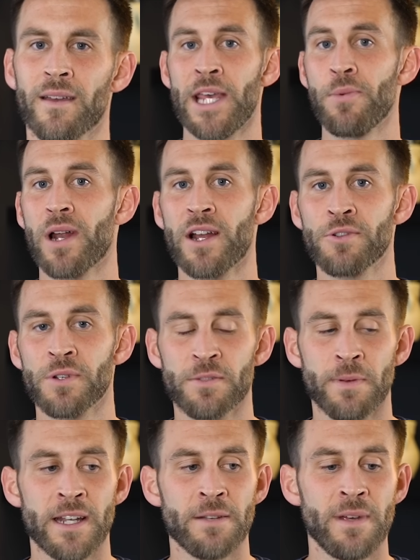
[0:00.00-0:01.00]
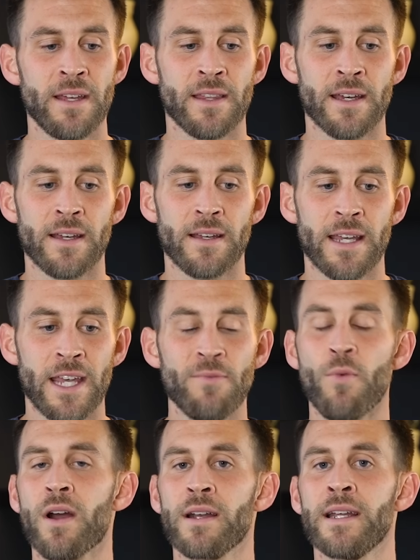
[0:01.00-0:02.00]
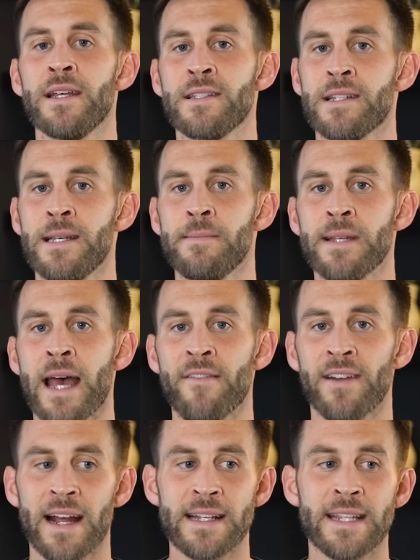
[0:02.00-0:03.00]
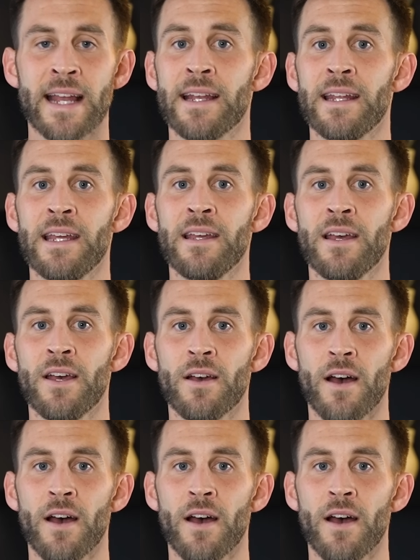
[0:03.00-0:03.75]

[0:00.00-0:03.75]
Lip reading: He went on to explain to me that he wanted his team to have an identity